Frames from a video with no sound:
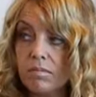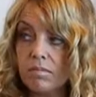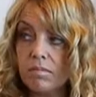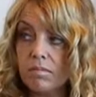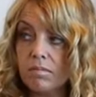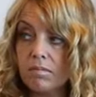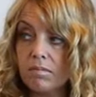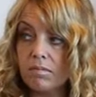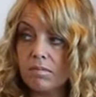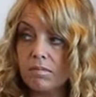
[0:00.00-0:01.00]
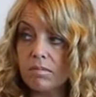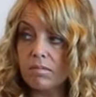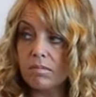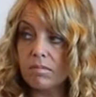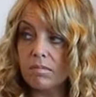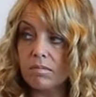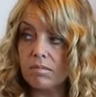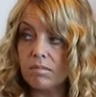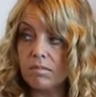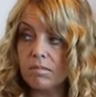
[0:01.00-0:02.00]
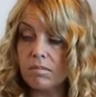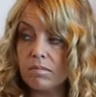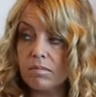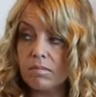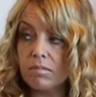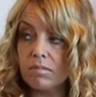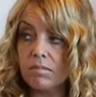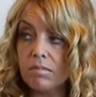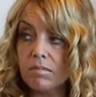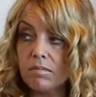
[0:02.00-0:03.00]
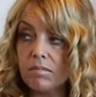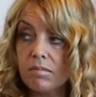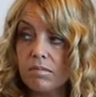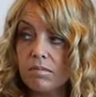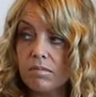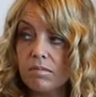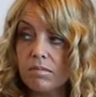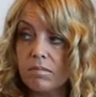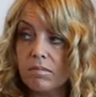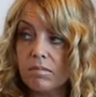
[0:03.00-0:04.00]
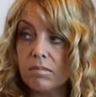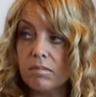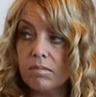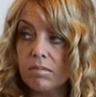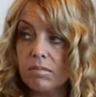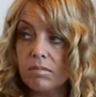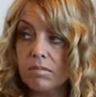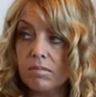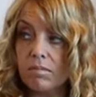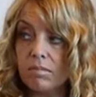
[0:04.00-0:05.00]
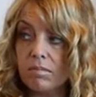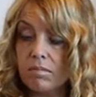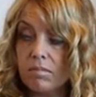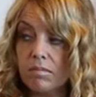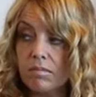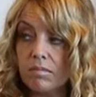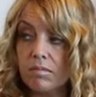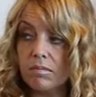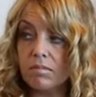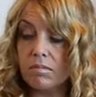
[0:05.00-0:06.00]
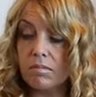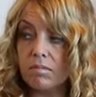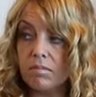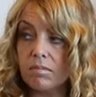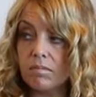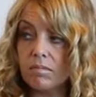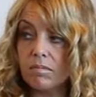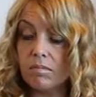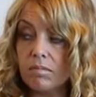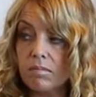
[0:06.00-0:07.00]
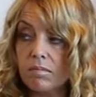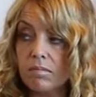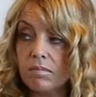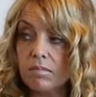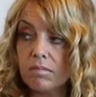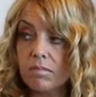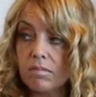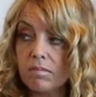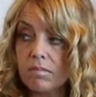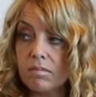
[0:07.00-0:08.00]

No words are spoken by the person on screen.